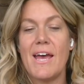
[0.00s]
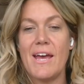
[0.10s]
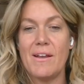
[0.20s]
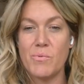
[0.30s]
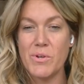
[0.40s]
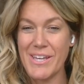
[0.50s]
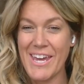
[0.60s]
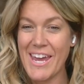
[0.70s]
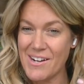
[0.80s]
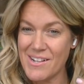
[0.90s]
and really
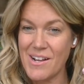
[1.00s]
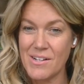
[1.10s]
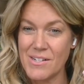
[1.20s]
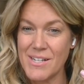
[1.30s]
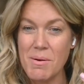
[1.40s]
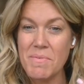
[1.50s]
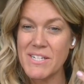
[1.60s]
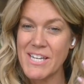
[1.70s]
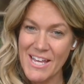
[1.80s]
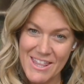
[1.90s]
some of
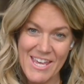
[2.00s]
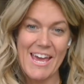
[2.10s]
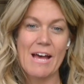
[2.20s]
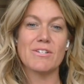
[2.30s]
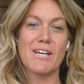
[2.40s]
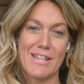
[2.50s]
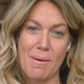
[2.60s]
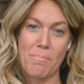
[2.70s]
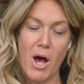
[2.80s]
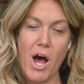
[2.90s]
us can't think outside
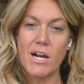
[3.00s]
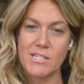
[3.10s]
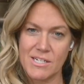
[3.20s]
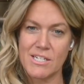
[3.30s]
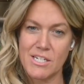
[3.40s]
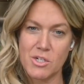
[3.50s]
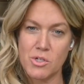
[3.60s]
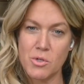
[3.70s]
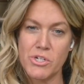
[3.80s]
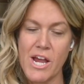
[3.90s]
that box because it's just
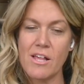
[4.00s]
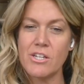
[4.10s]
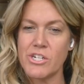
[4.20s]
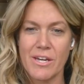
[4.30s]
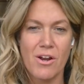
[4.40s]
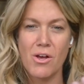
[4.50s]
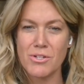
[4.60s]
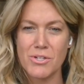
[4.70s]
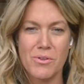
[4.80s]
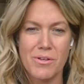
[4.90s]
too challenging. And
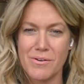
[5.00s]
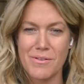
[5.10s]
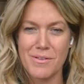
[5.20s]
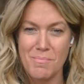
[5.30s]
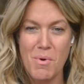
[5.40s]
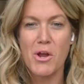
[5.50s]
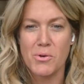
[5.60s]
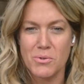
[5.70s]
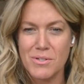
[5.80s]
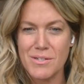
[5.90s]
also the
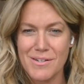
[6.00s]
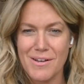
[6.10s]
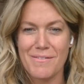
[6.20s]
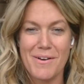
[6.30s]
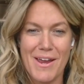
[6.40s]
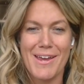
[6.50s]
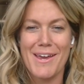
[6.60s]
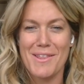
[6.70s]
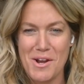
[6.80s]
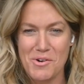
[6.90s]
models,
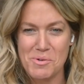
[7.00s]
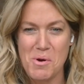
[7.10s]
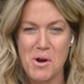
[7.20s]
aka the energy